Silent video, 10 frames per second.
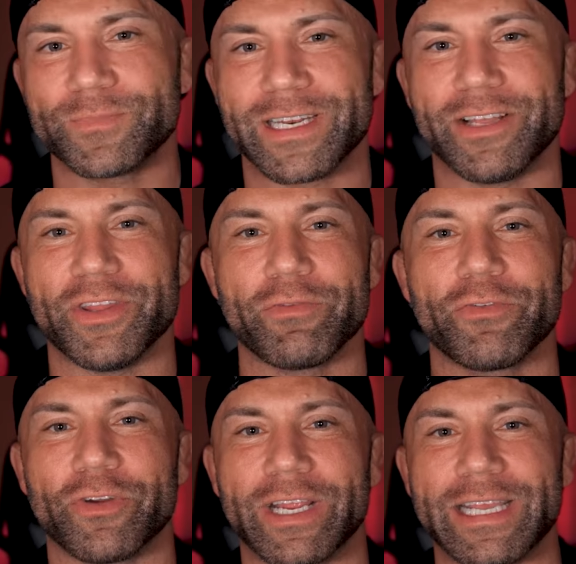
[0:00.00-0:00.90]
and I'll never
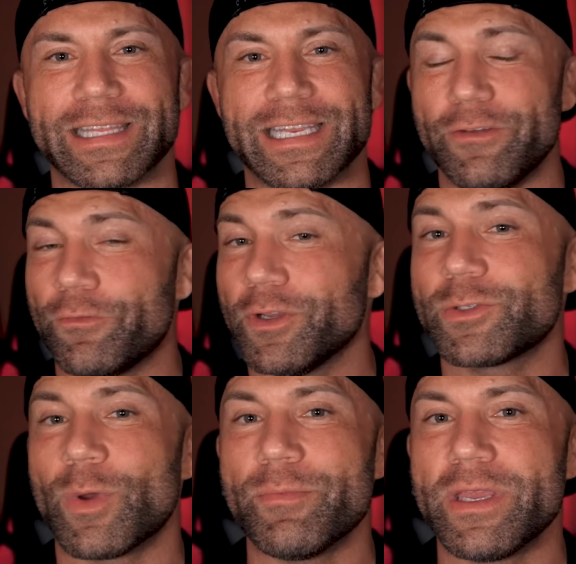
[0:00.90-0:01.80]
forget that he foot
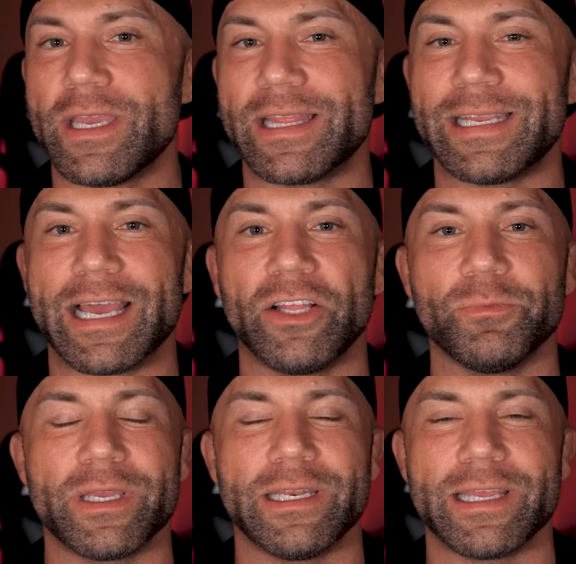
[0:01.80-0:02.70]
swept me and then held
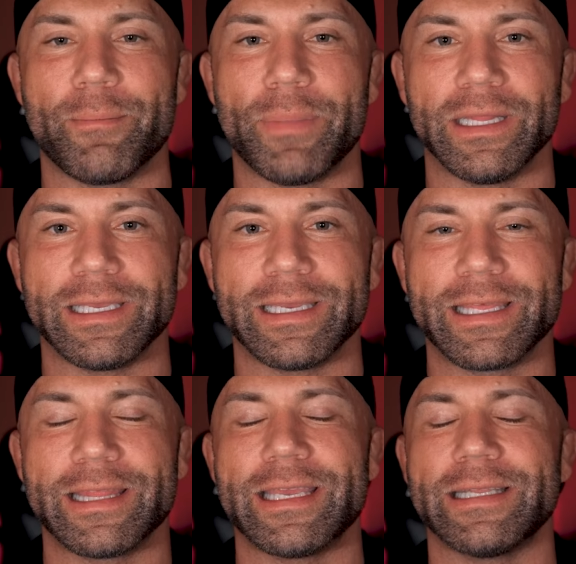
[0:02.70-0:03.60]
me in knee on belly
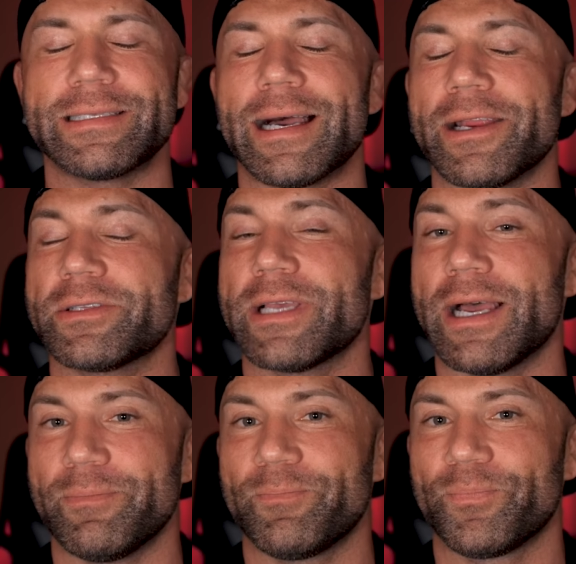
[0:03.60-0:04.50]
the entire time.